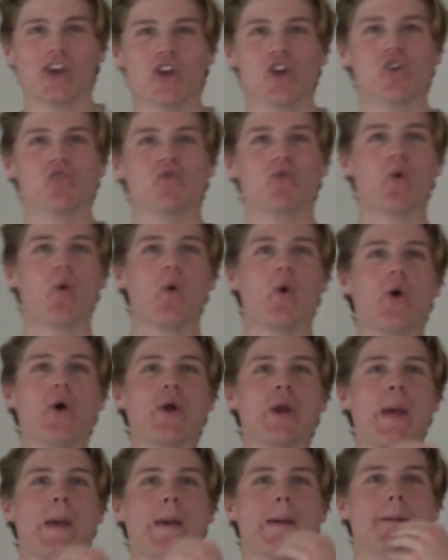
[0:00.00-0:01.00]
reward
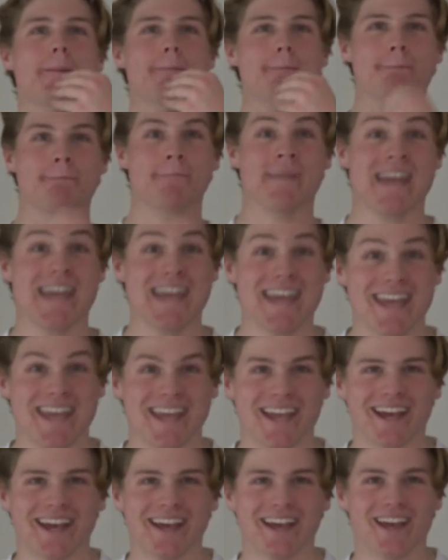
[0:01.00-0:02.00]

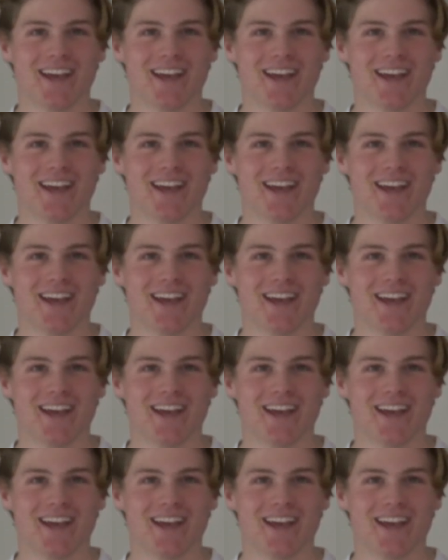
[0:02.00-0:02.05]
me